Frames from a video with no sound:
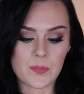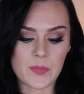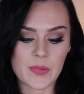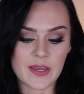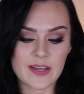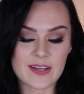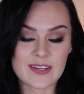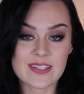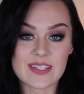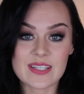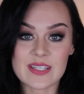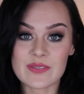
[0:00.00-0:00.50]

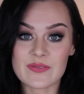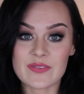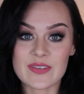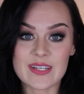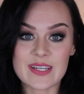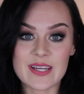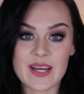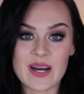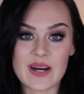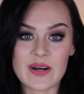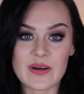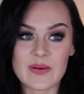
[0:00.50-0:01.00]
Because this
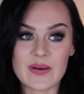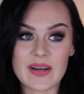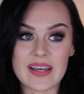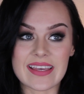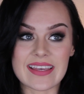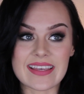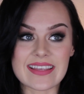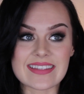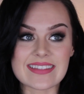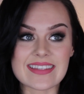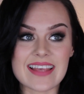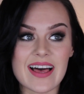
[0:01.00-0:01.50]
video
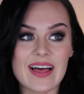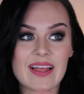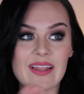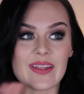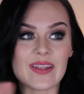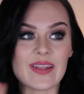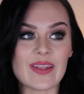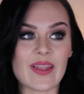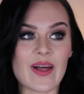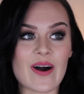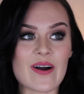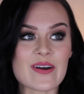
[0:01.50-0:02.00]
is
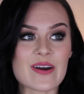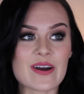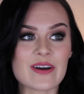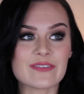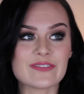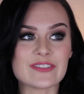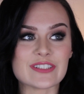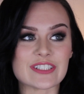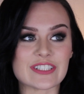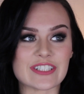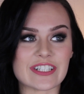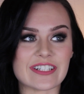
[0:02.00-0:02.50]
long
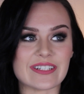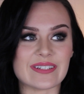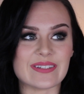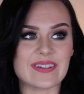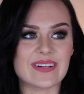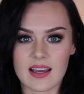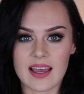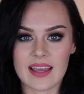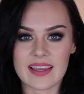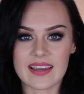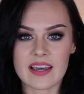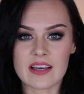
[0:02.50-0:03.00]

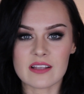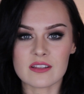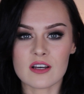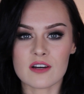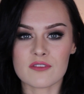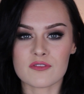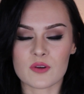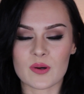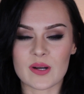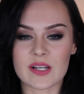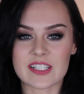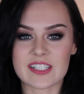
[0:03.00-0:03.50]
overdue, I get a
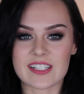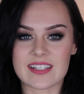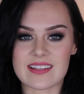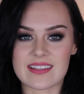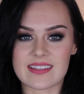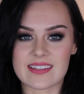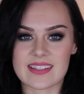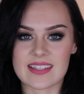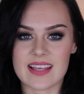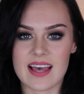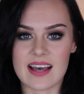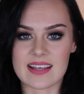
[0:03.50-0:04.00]
lot of
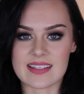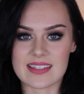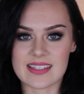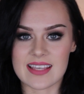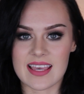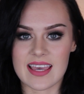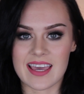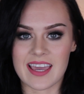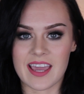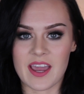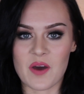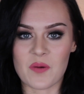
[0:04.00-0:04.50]
questions
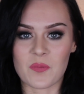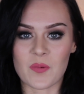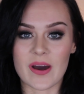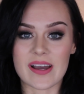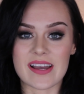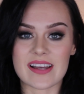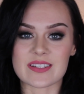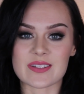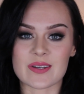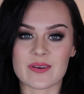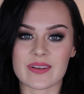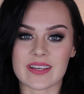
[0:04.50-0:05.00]
asking
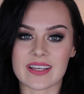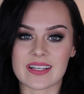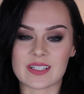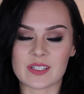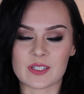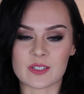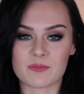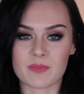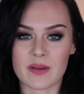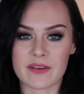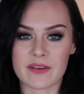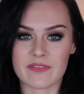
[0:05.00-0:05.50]
why I don't
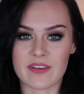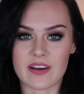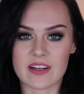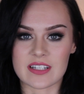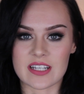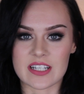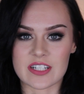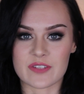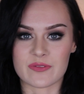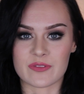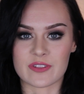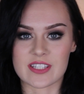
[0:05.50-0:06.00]
include my
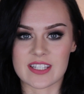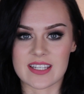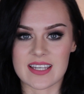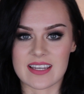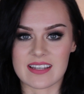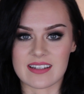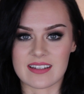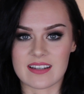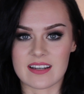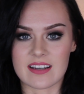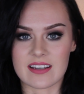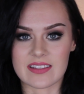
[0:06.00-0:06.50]
foundation
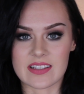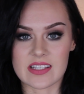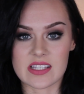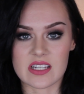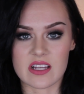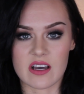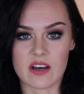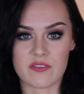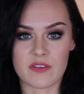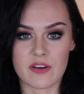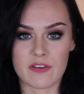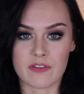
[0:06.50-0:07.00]
routine at the
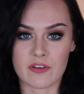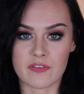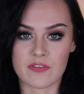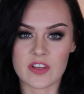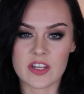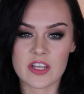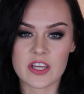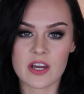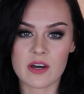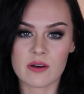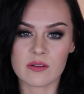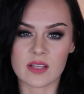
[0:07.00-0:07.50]
start of every
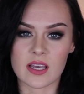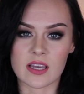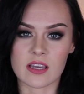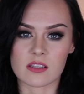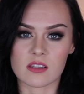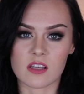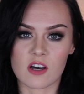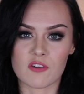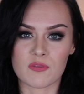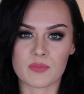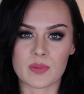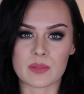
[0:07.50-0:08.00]
video like a
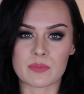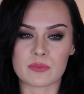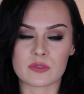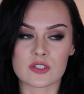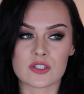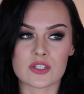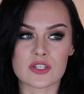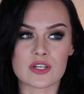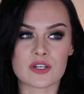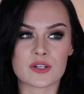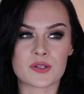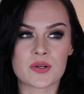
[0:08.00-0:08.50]
lot of people
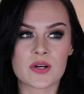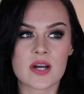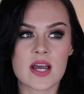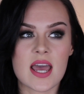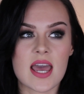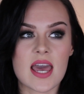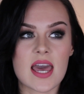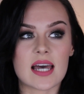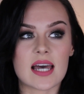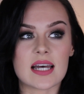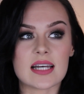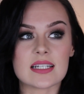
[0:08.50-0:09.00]
do.
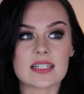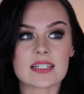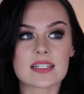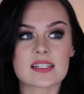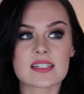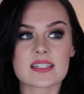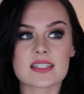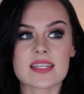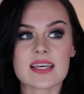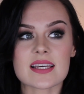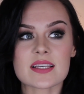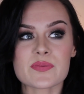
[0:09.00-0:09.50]

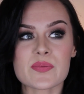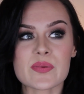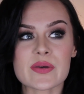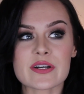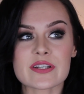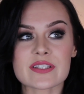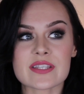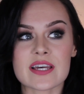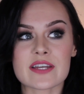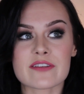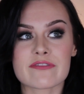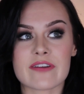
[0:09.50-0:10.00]
And that's
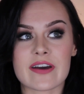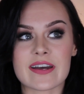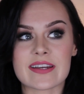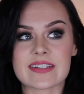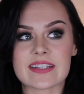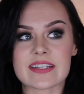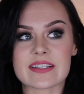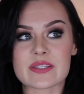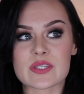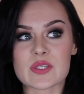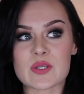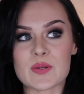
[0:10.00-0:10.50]
because I'd find
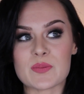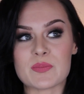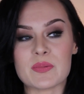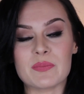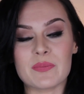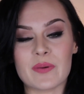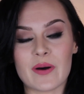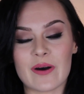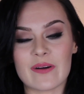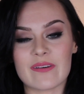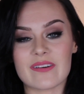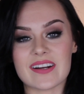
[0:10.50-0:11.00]
it super
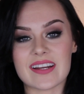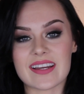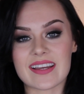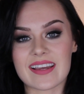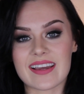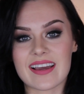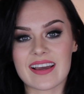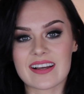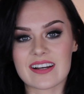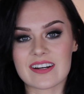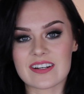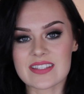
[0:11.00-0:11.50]

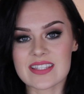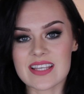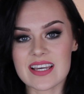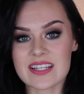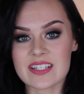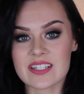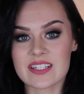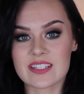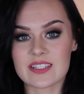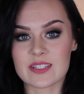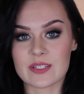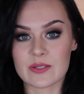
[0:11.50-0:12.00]
boring. Because
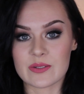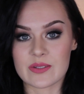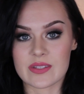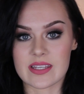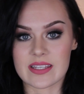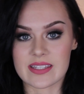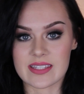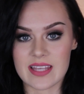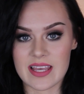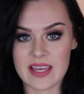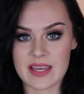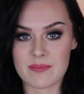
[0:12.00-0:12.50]
I use
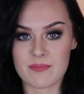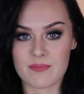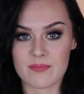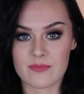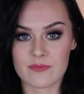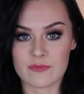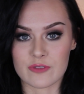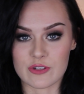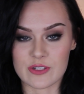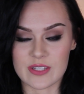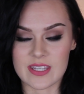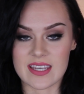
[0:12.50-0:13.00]
the
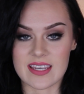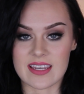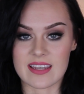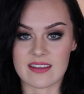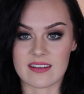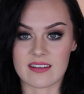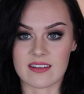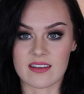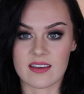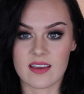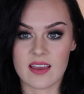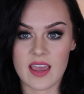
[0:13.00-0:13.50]
same
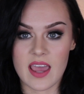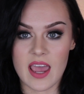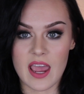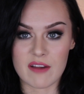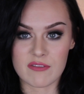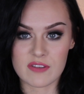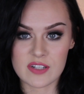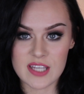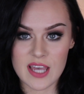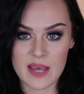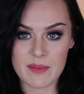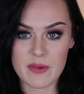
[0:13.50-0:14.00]
routine
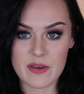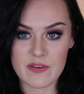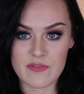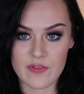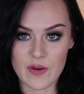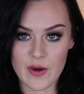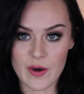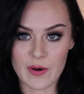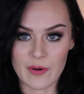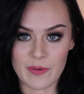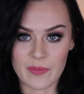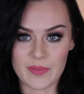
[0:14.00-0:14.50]
every time I
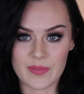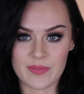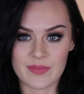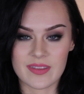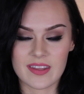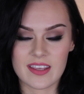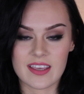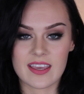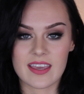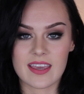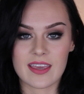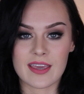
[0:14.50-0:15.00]
film,
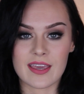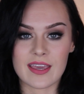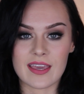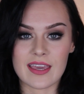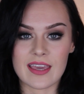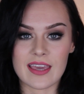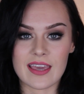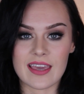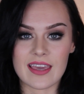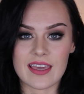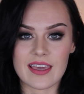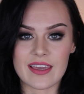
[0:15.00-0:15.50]

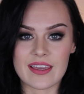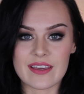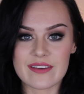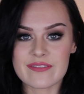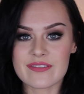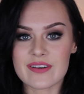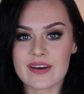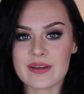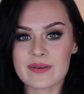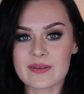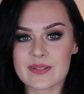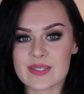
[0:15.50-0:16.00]

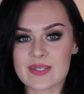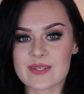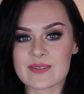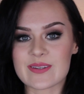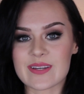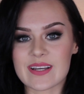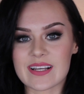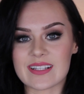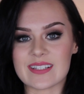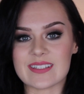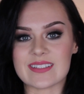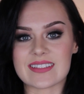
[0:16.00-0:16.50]
if I was to
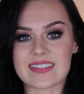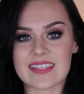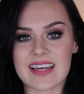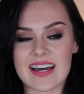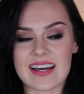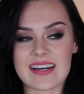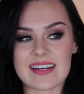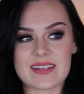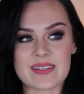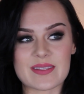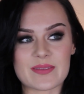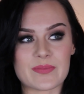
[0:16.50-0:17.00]
include
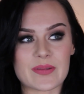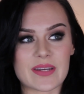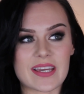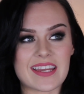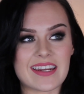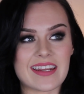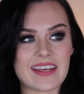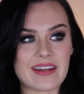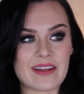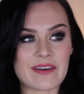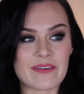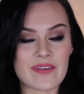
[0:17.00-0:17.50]
that at the
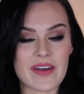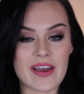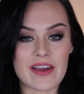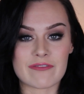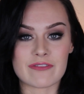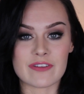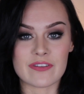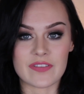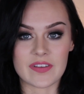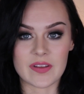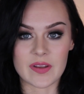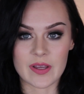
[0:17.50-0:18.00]
beginning of
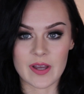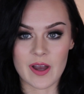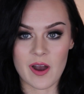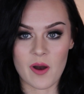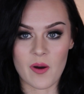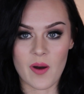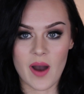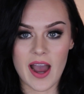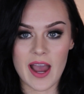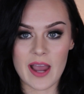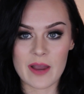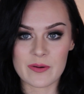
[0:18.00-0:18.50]
every video,
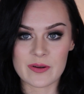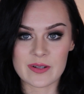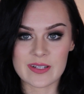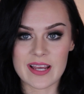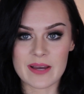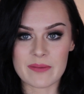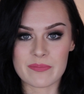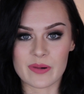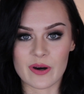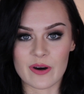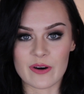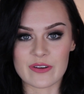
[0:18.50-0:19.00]
I would
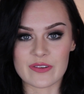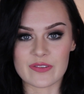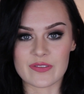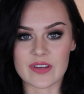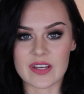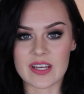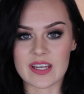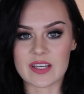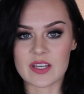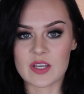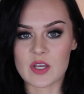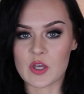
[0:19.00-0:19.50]
get bored of
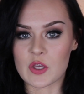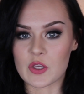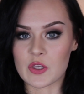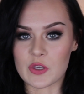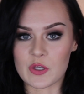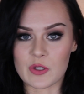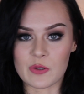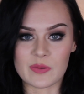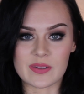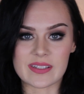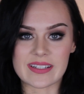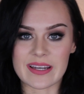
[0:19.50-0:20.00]
it,
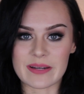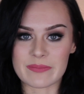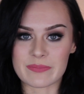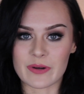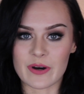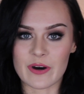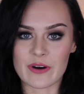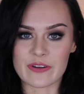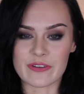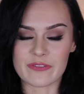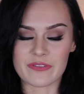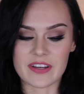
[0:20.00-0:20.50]
you would get
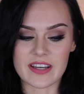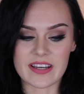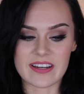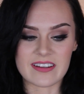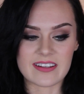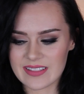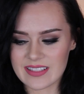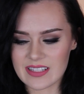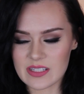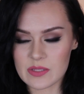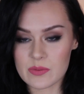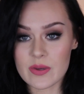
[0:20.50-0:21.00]
bored of
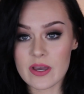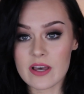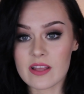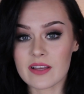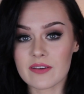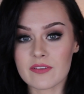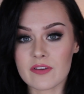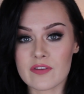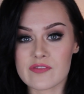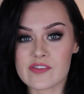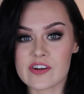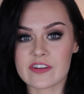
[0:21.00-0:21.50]
it, because we all
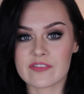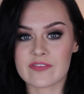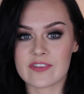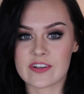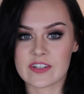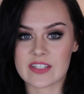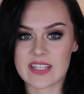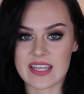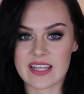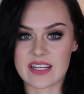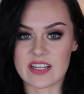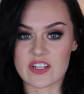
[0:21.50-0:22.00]
have our own
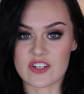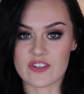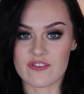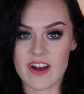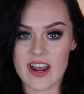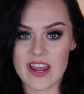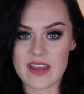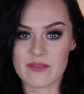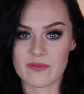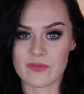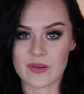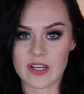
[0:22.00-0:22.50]
routines,
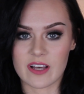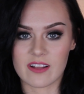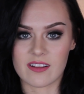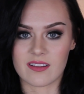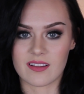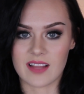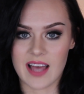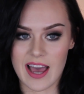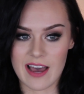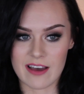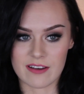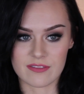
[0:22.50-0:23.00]
right? We
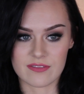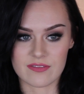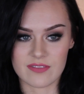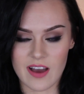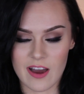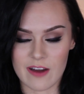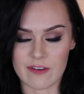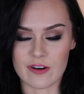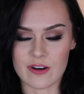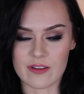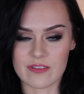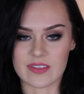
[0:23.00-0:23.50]
all have
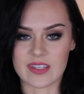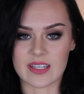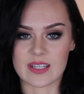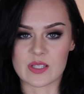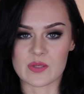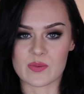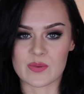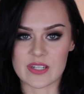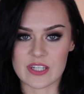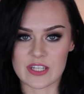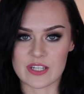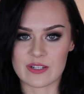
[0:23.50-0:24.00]
our own
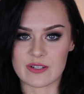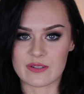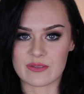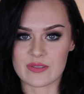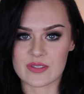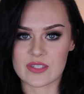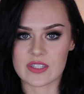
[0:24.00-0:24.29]
things we do.